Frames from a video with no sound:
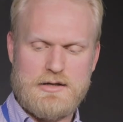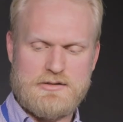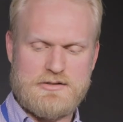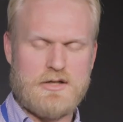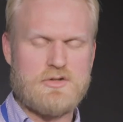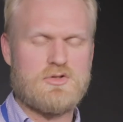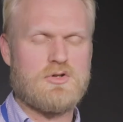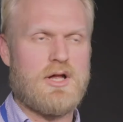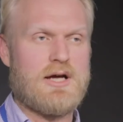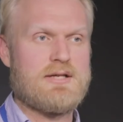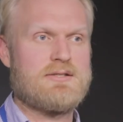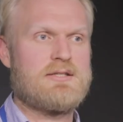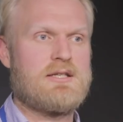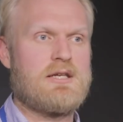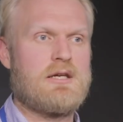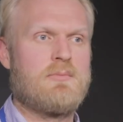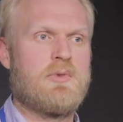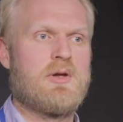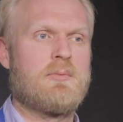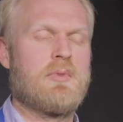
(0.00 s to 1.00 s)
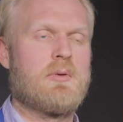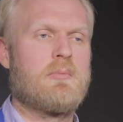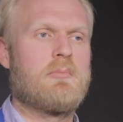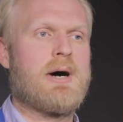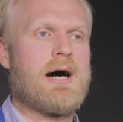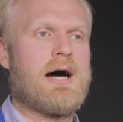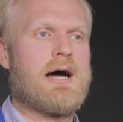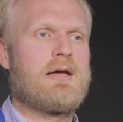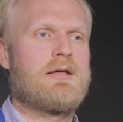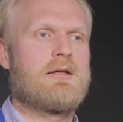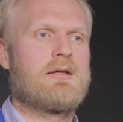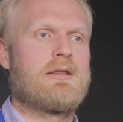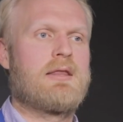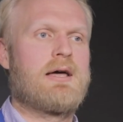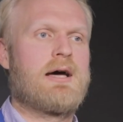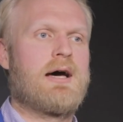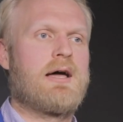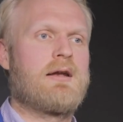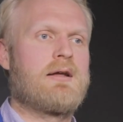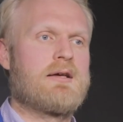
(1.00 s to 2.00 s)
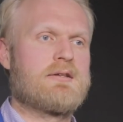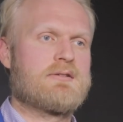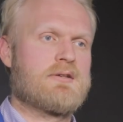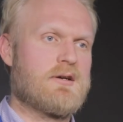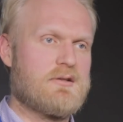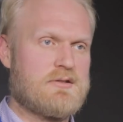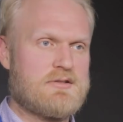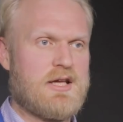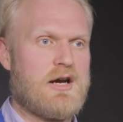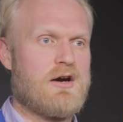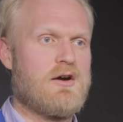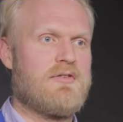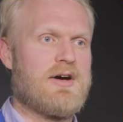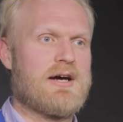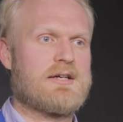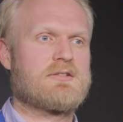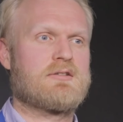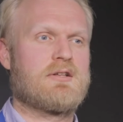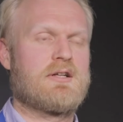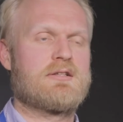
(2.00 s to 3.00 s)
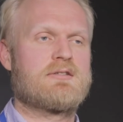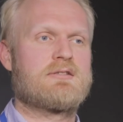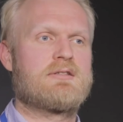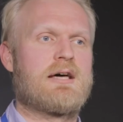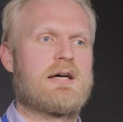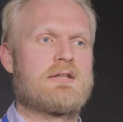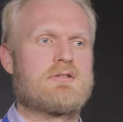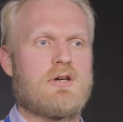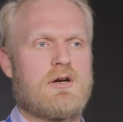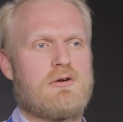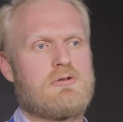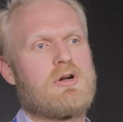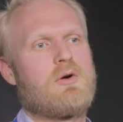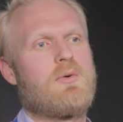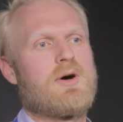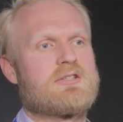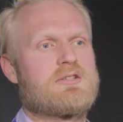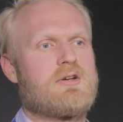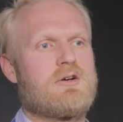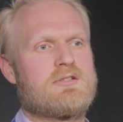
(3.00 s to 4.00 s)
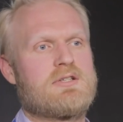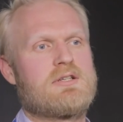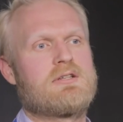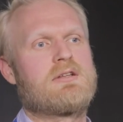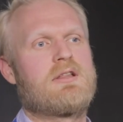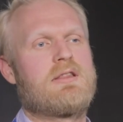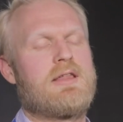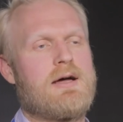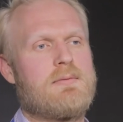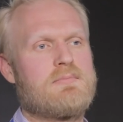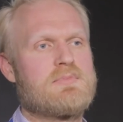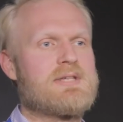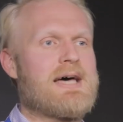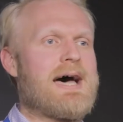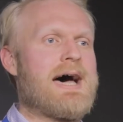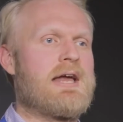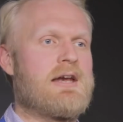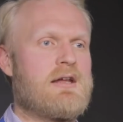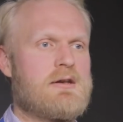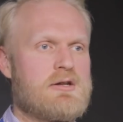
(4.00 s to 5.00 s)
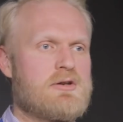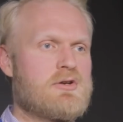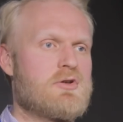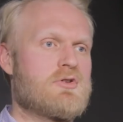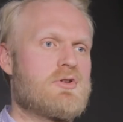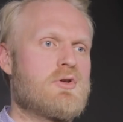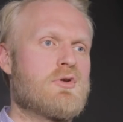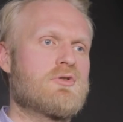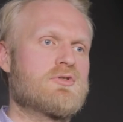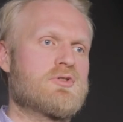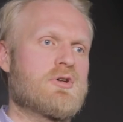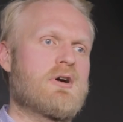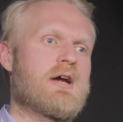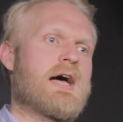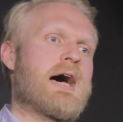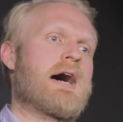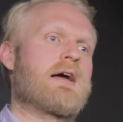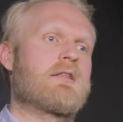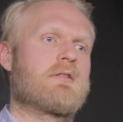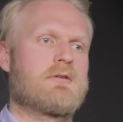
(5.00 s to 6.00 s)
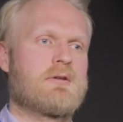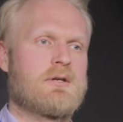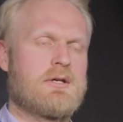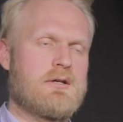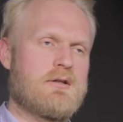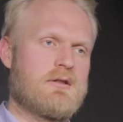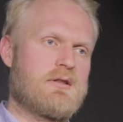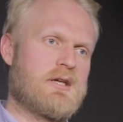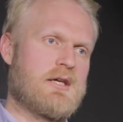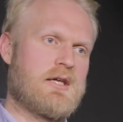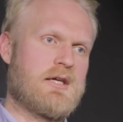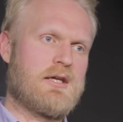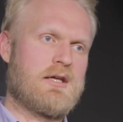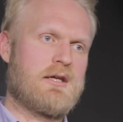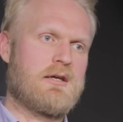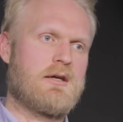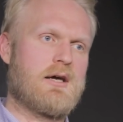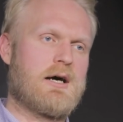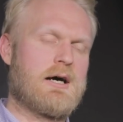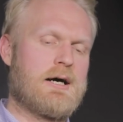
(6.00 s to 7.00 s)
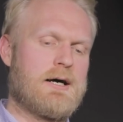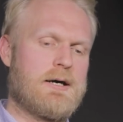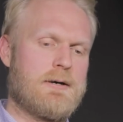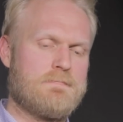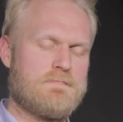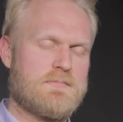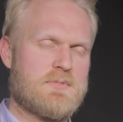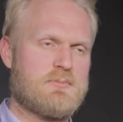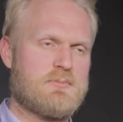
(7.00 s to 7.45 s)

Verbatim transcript: a centralized team in Mumbai that is our center of excellence. That's a request goes into them to add in a new user at the um,